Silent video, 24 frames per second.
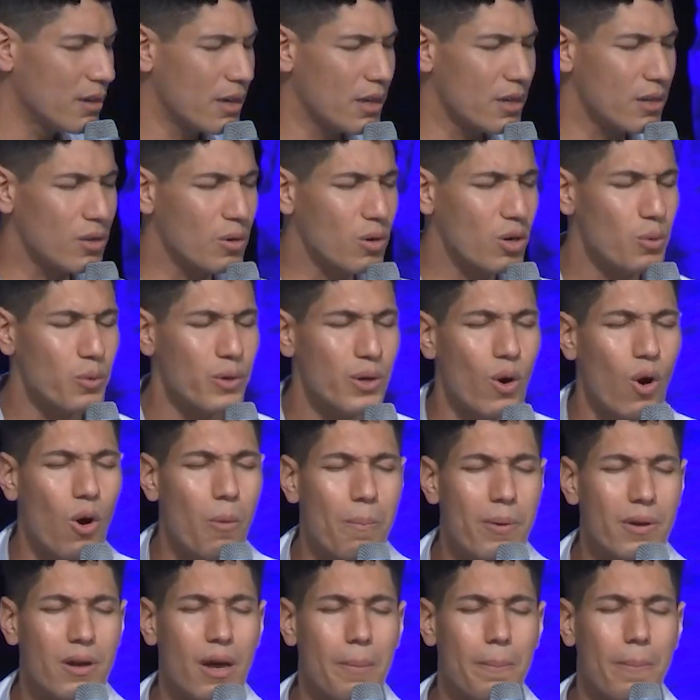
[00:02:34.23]
And Lord, we
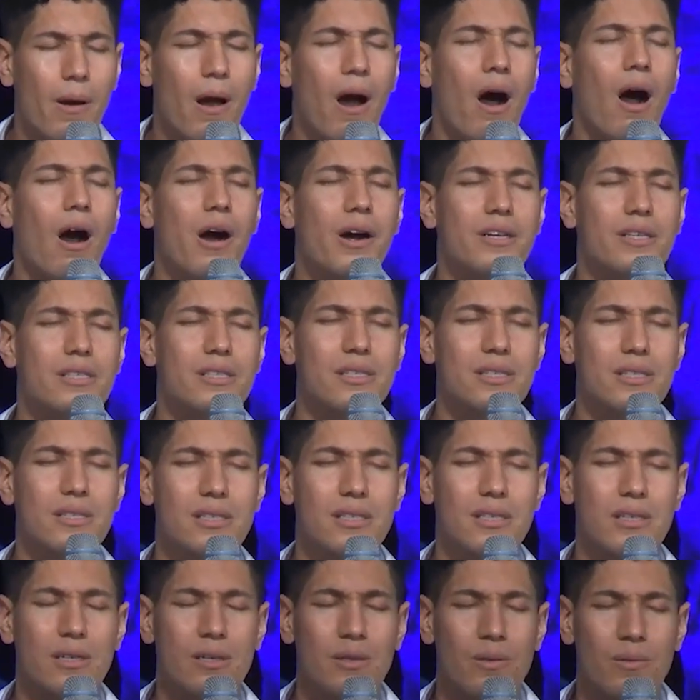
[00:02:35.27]
open up our hearts,